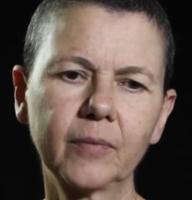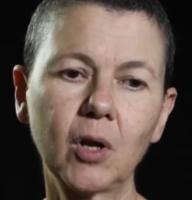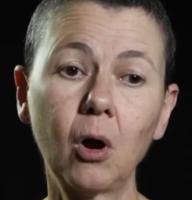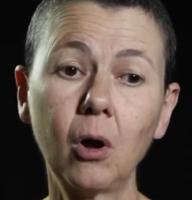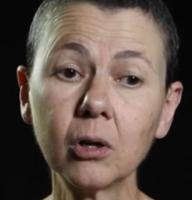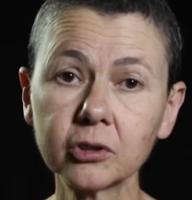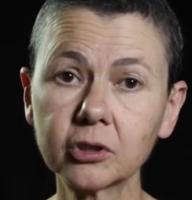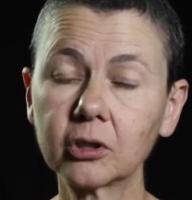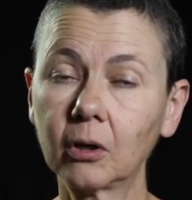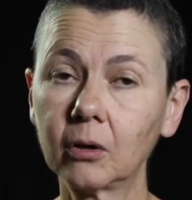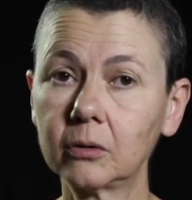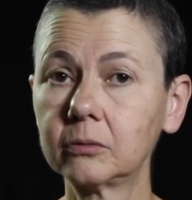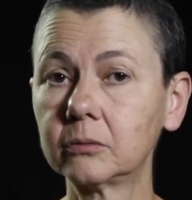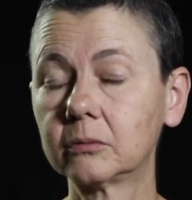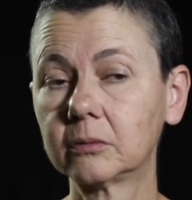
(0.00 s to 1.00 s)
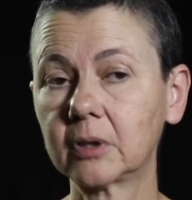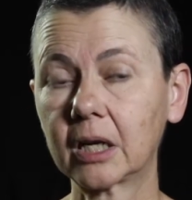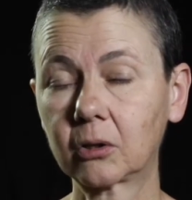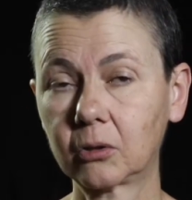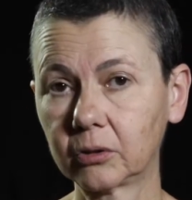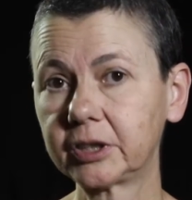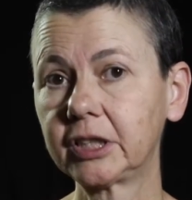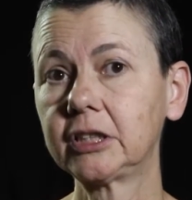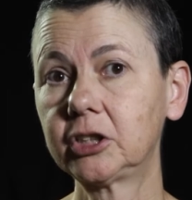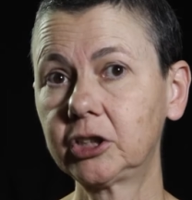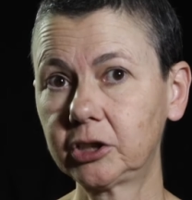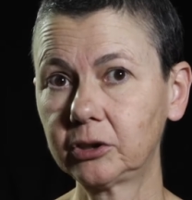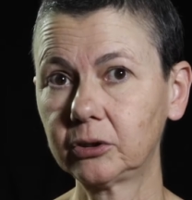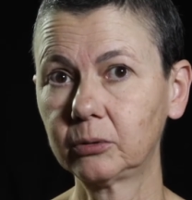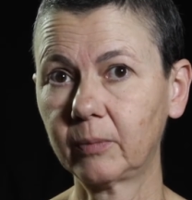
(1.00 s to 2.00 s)
Also, according
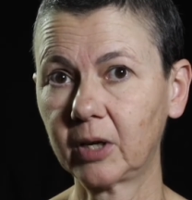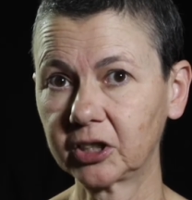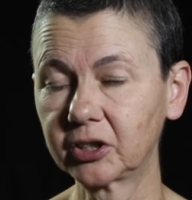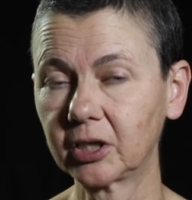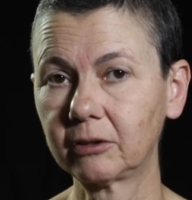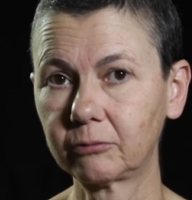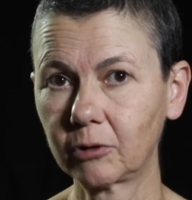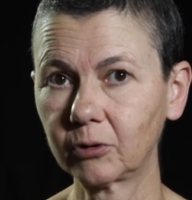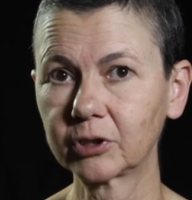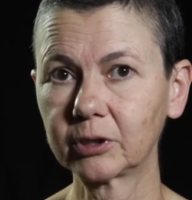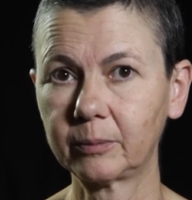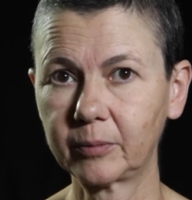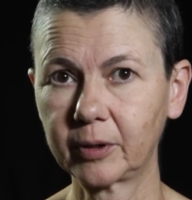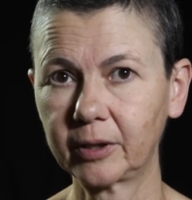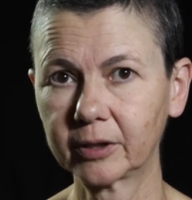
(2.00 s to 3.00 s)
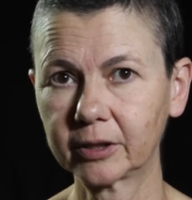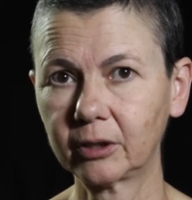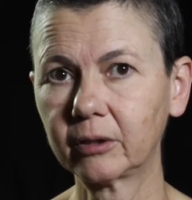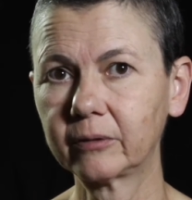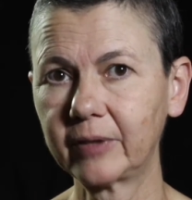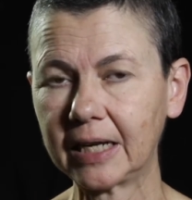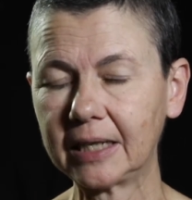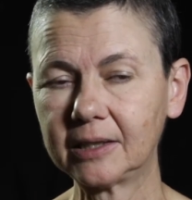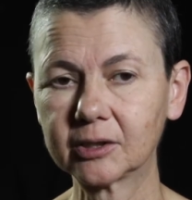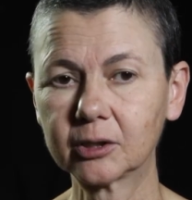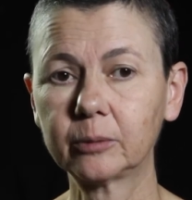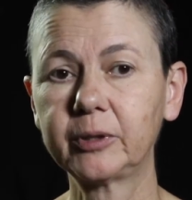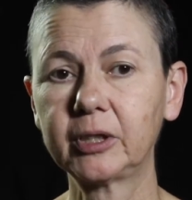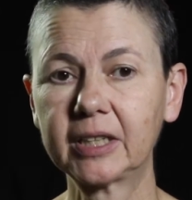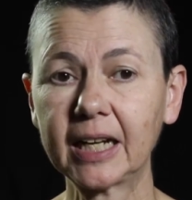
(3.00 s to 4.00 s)
to Marshall Rosenberg, nonviolent
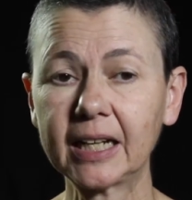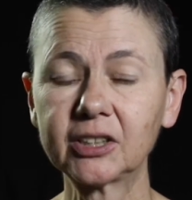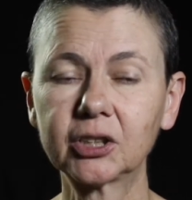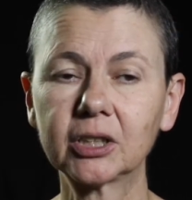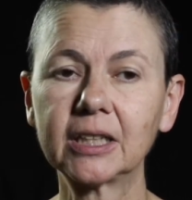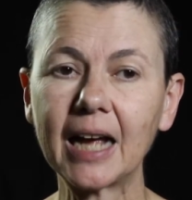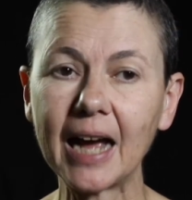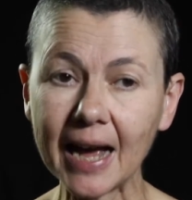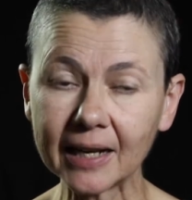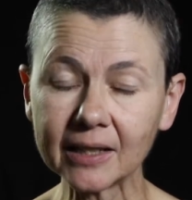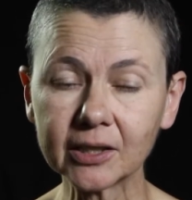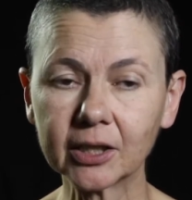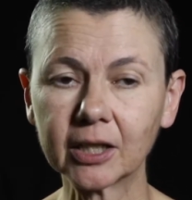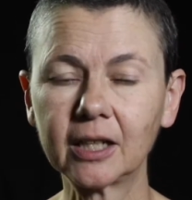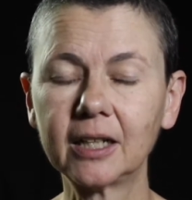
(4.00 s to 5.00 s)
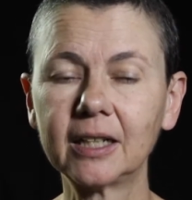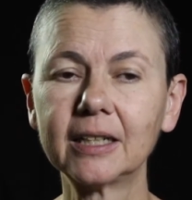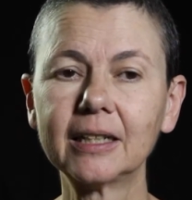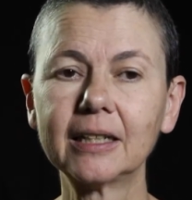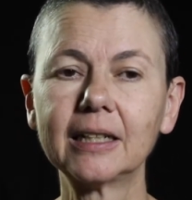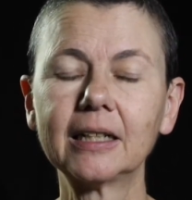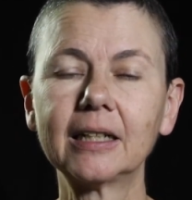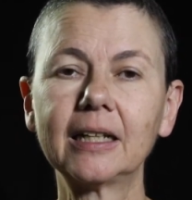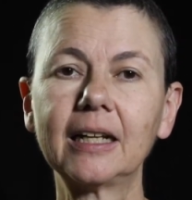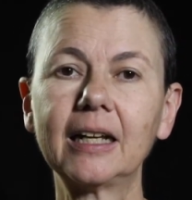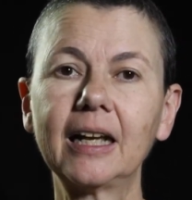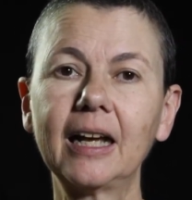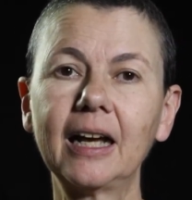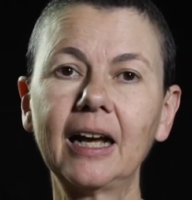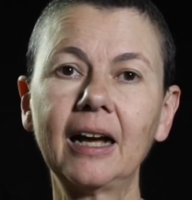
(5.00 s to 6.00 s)
communication, anger
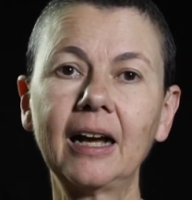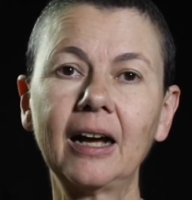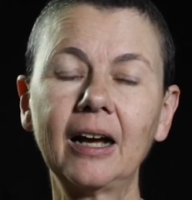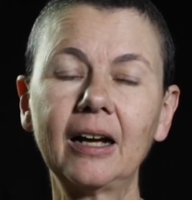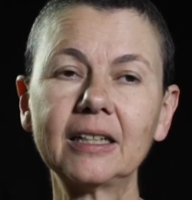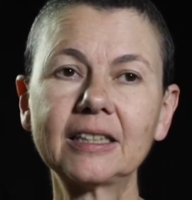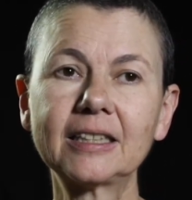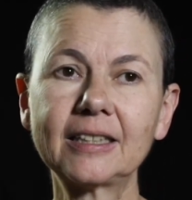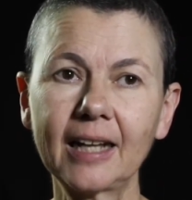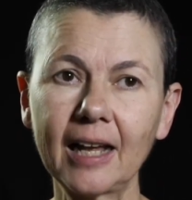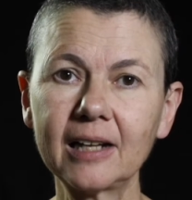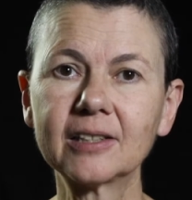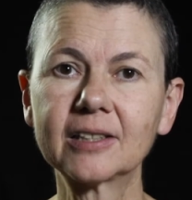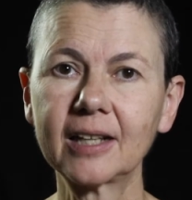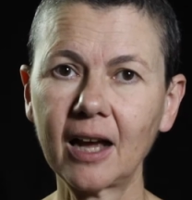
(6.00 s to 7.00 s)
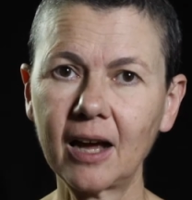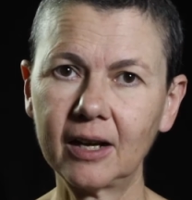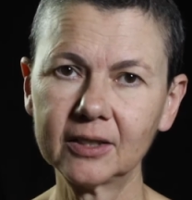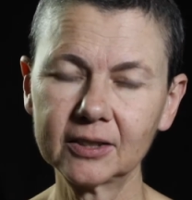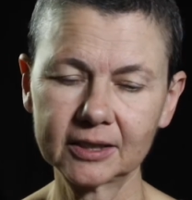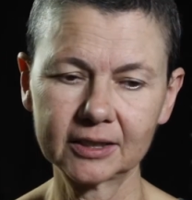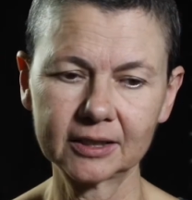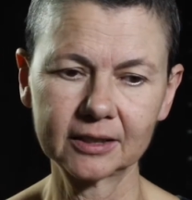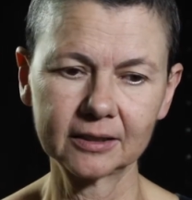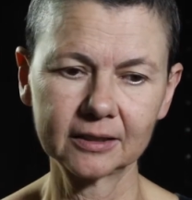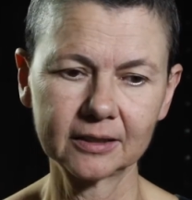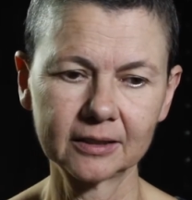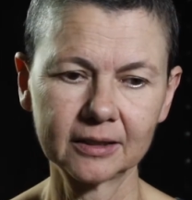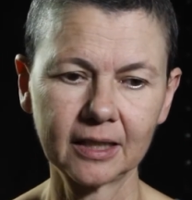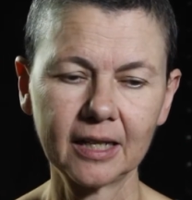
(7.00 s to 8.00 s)
tells us
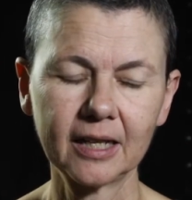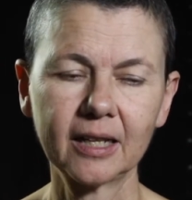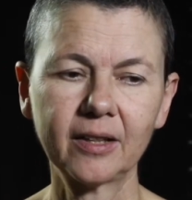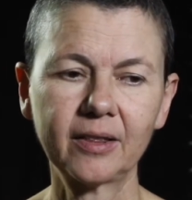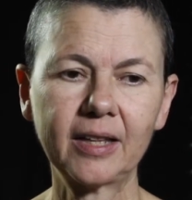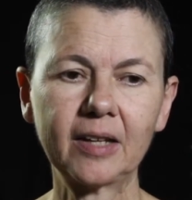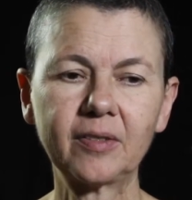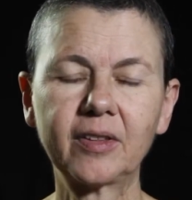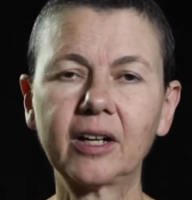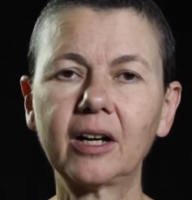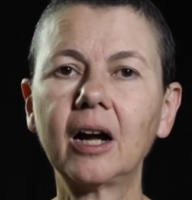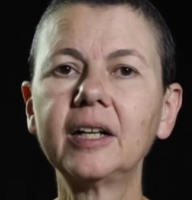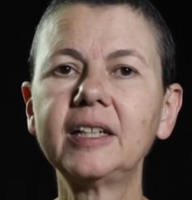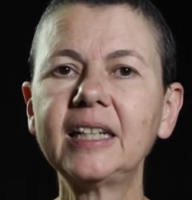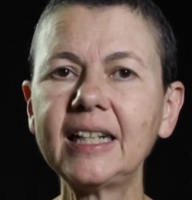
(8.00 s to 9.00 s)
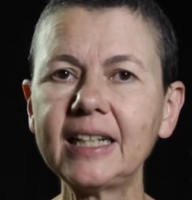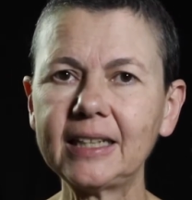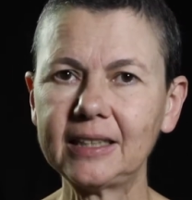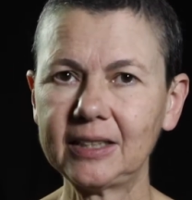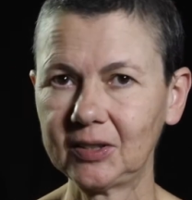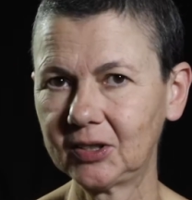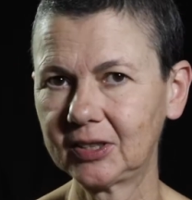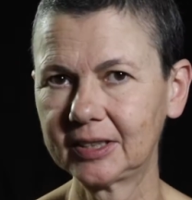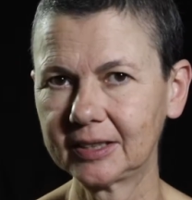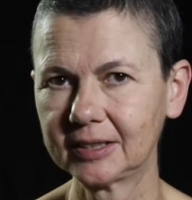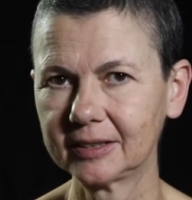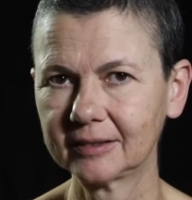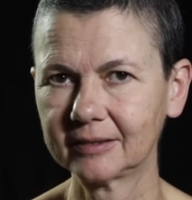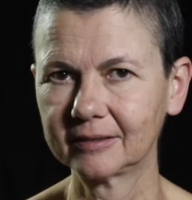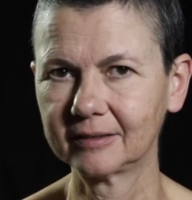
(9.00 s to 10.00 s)
that there are
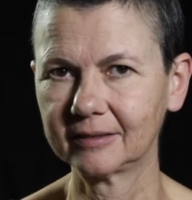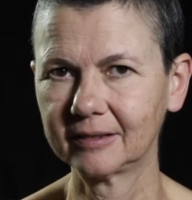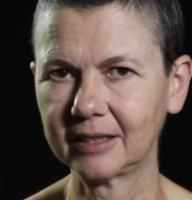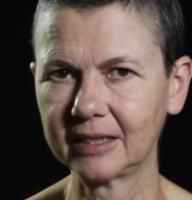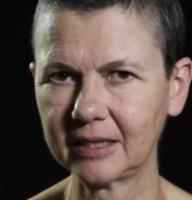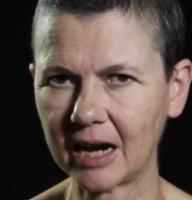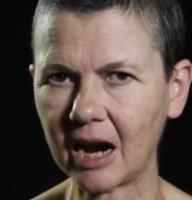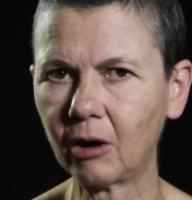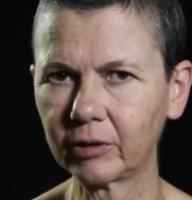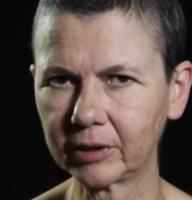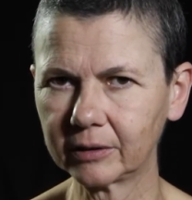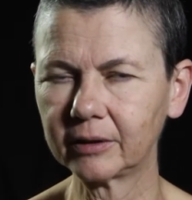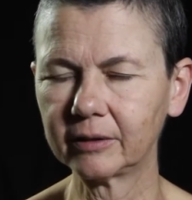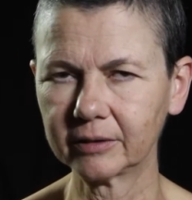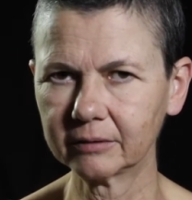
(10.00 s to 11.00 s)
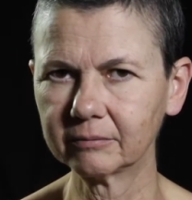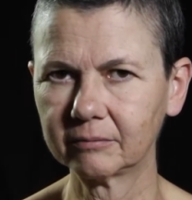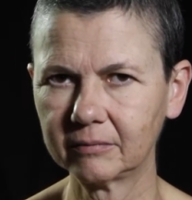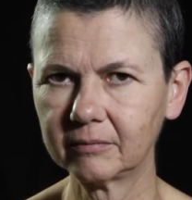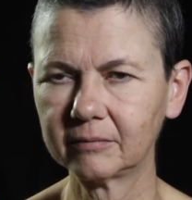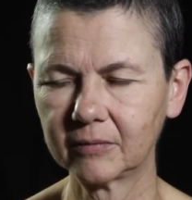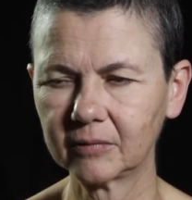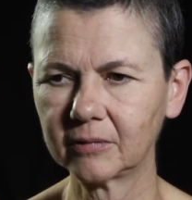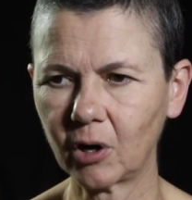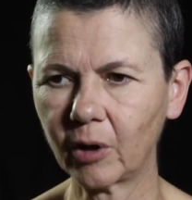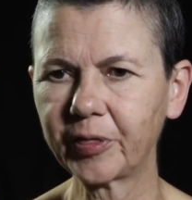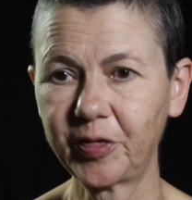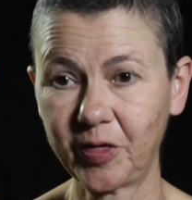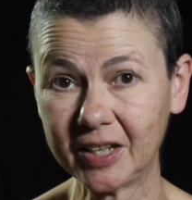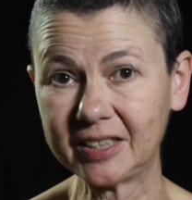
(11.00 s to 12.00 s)
needs, our
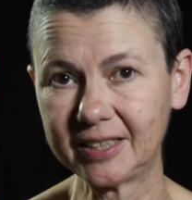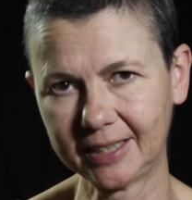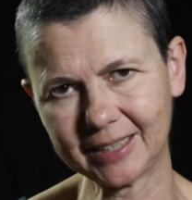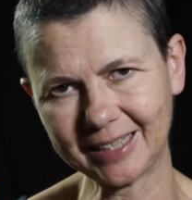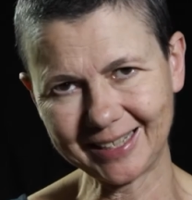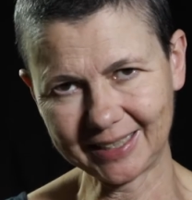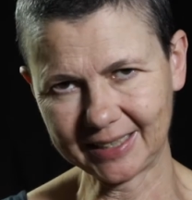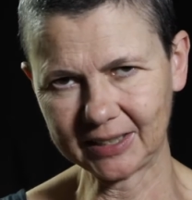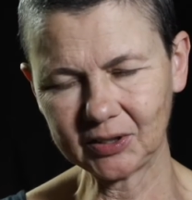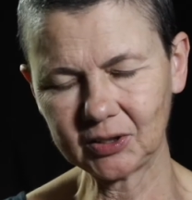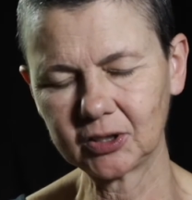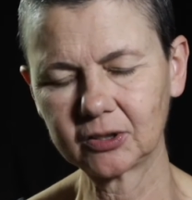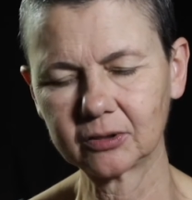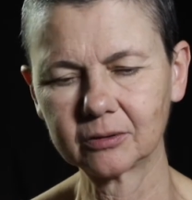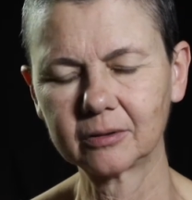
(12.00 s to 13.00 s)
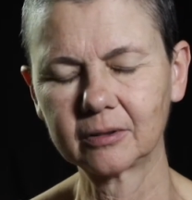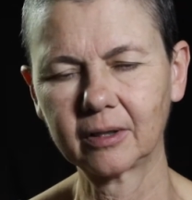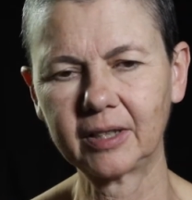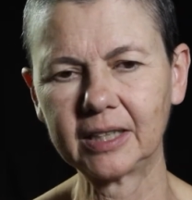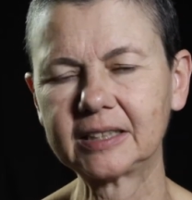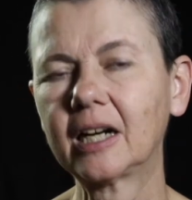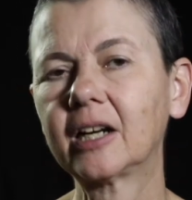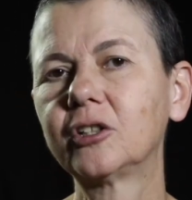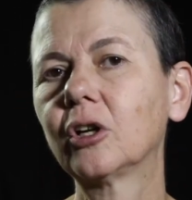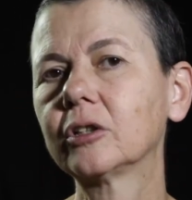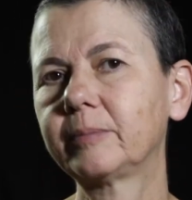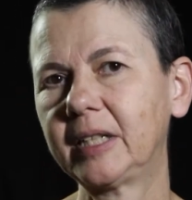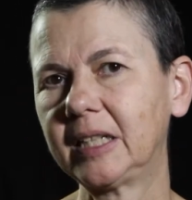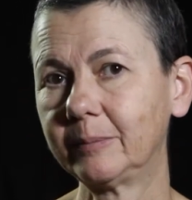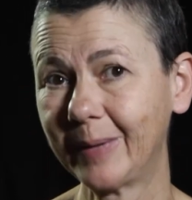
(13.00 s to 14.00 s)
authentic needs, that are not
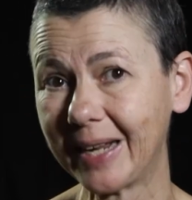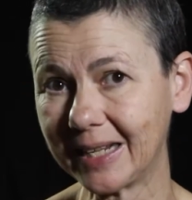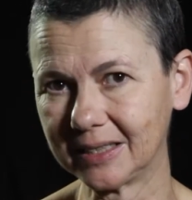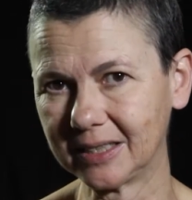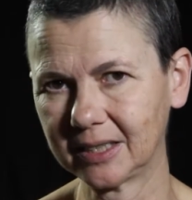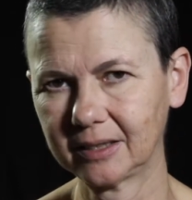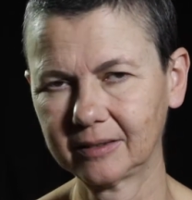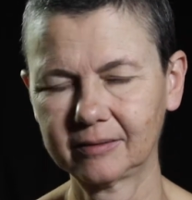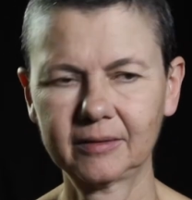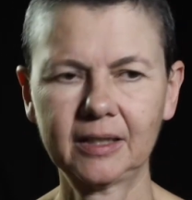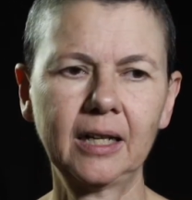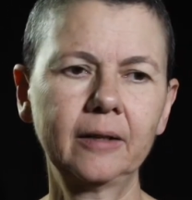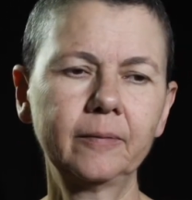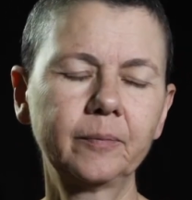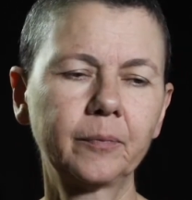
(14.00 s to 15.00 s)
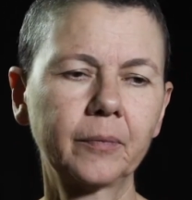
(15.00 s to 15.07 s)
being met, yeah.